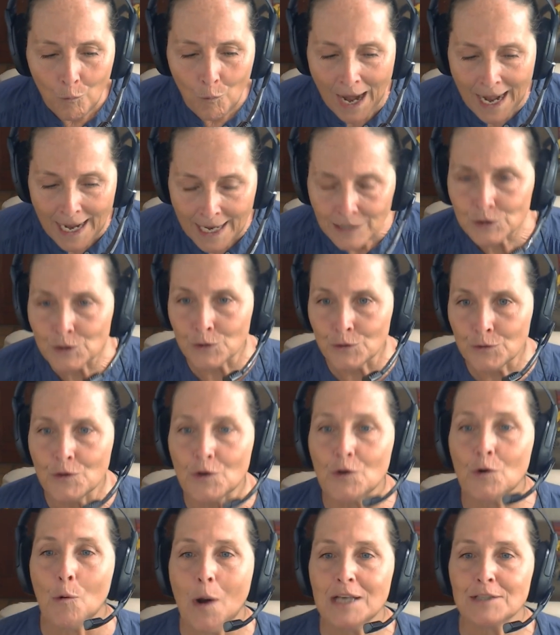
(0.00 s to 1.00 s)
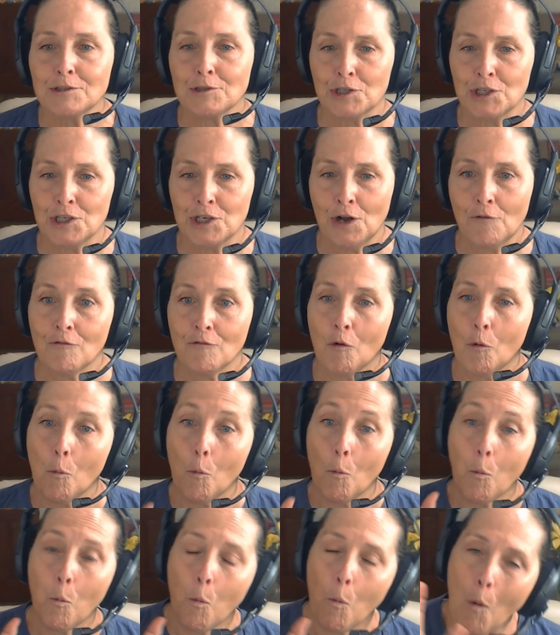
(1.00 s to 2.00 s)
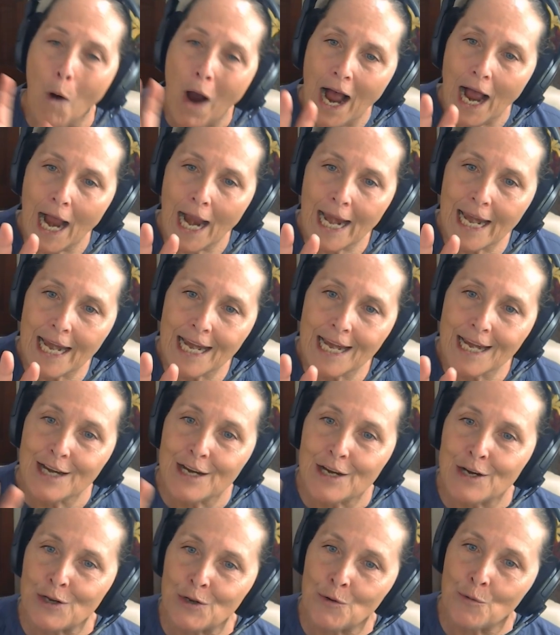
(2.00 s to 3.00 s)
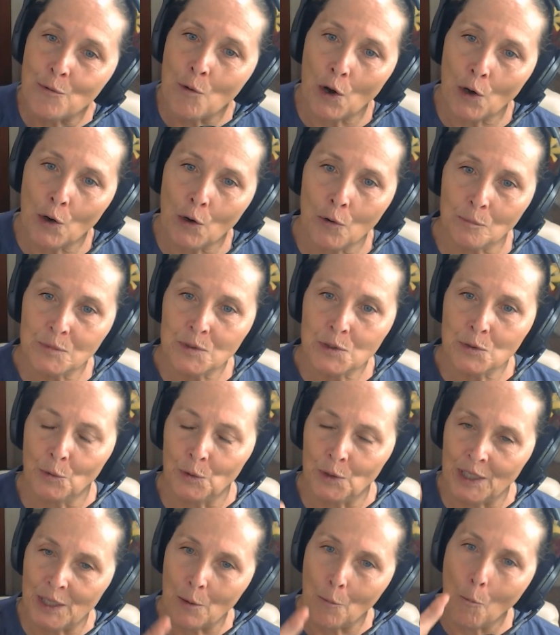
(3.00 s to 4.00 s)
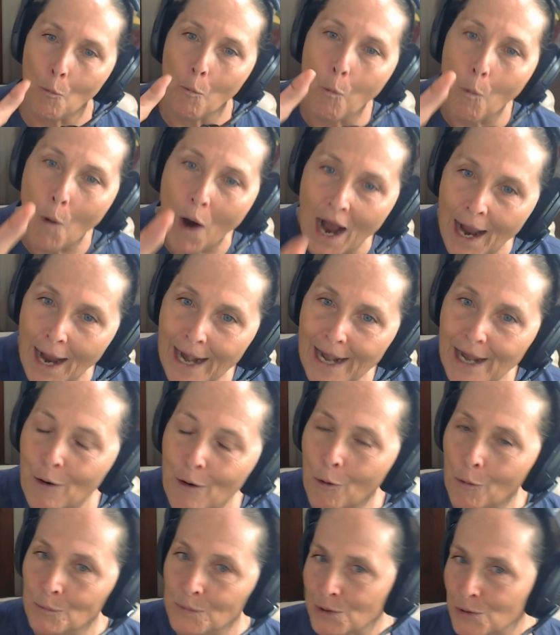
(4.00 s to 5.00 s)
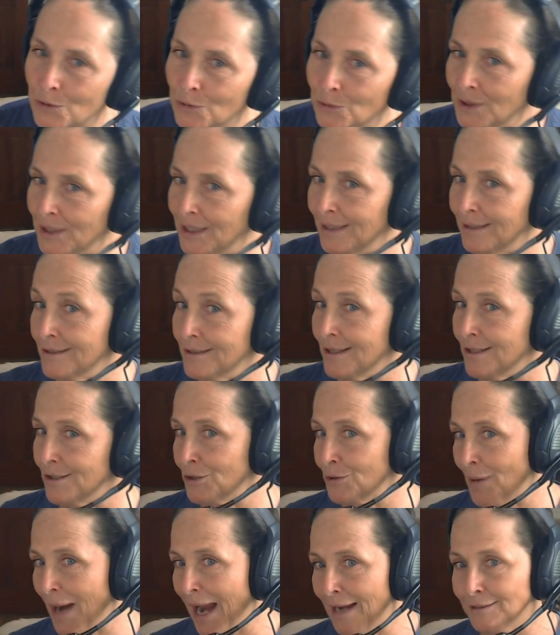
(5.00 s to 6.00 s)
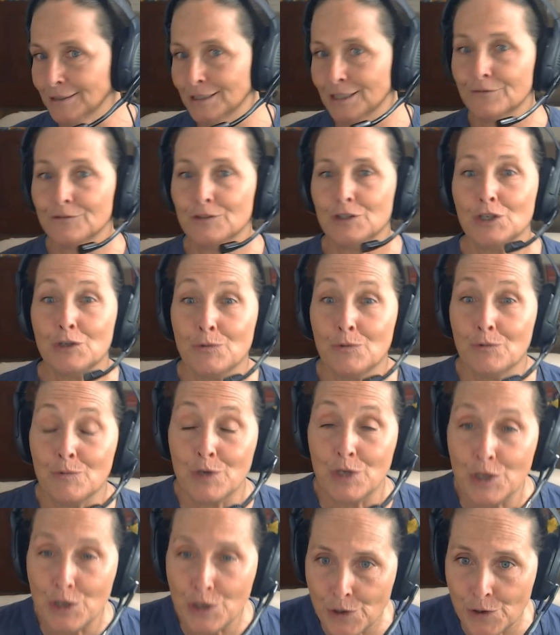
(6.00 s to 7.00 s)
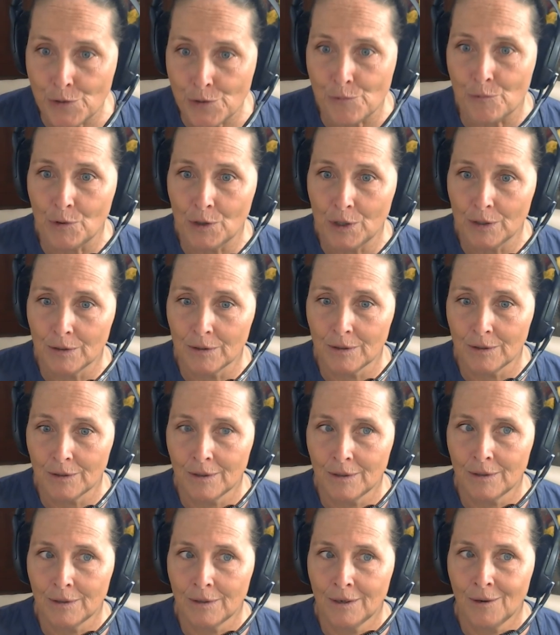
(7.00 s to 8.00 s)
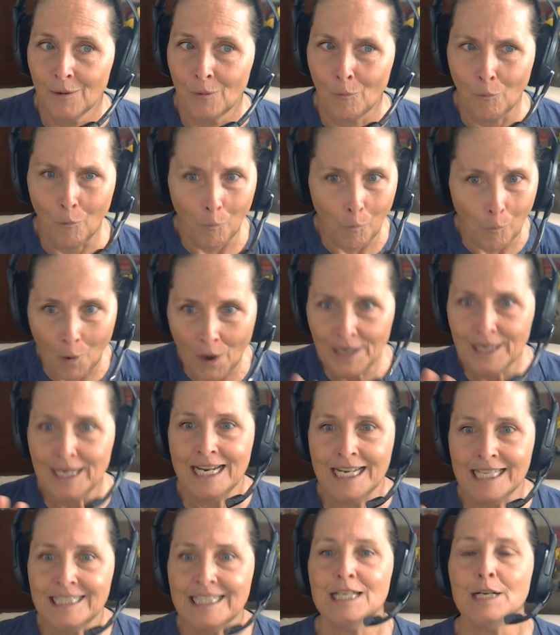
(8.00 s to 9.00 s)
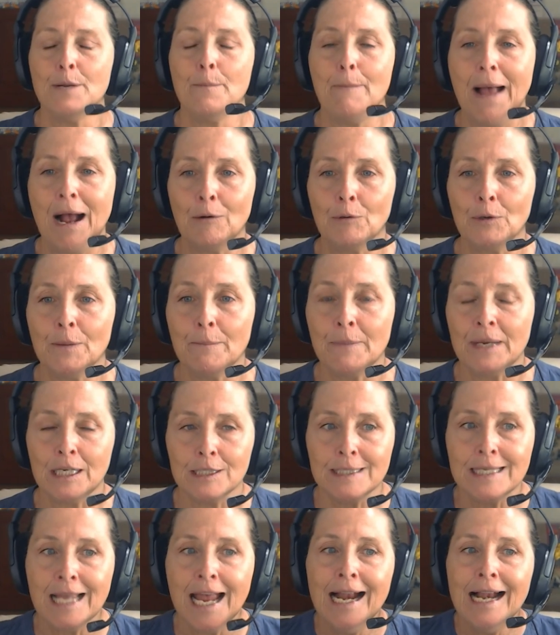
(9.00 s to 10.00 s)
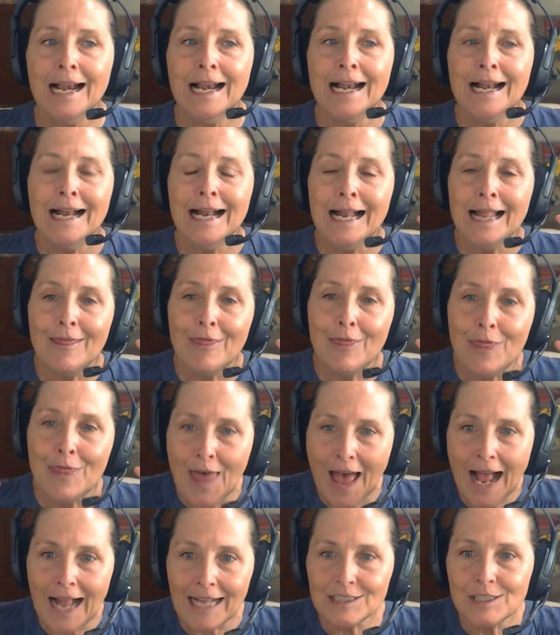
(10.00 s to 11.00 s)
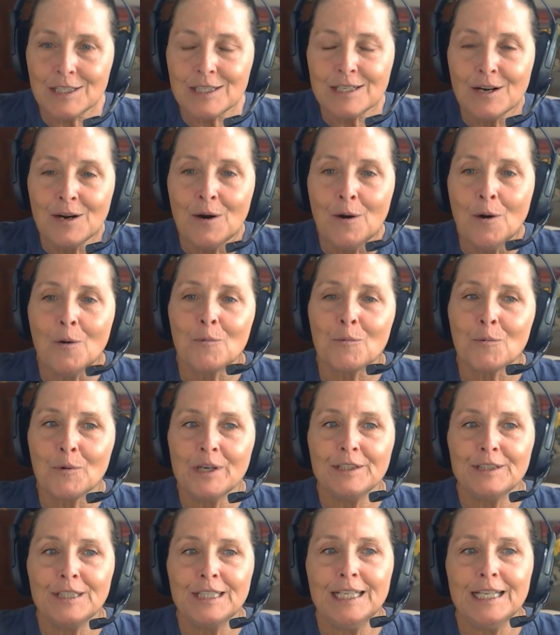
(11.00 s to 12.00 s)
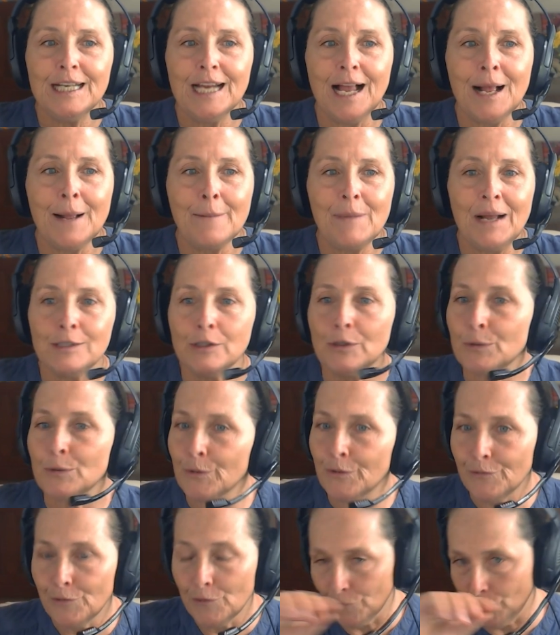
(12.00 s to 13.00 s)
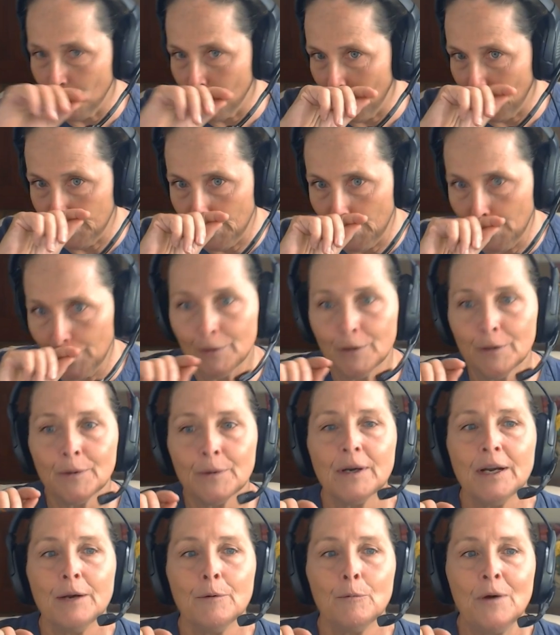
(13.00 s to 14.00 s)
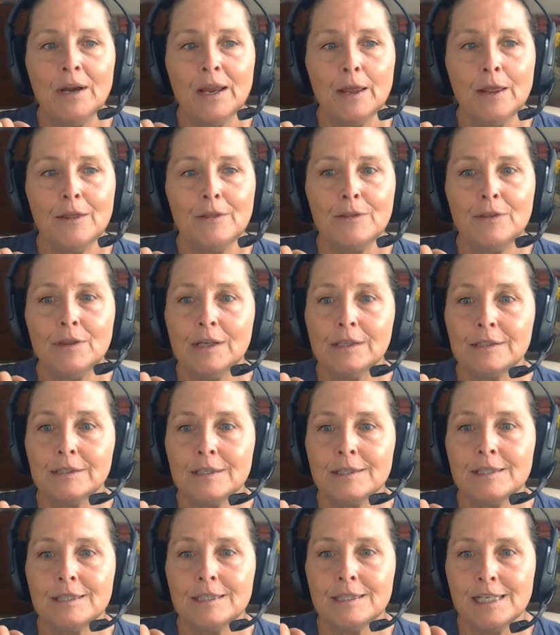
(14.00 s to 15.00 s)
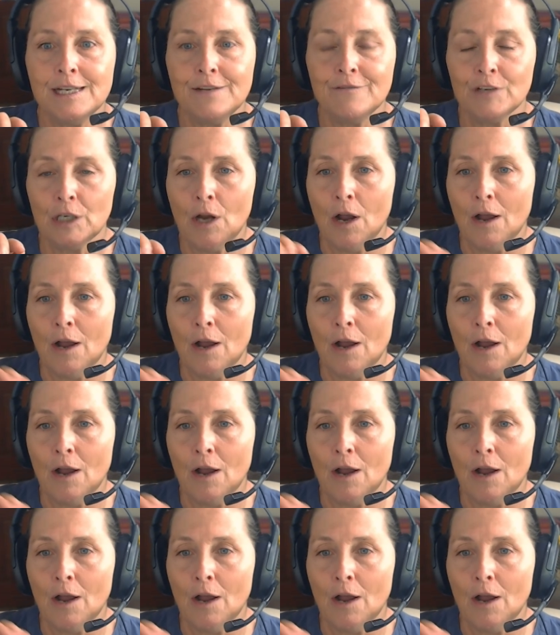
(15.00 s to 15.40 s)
answer the question of why you are homeschooling, why homeschooling is attractive to you. What is it about it? Because that's really, I don't know if you're familiar with Stephen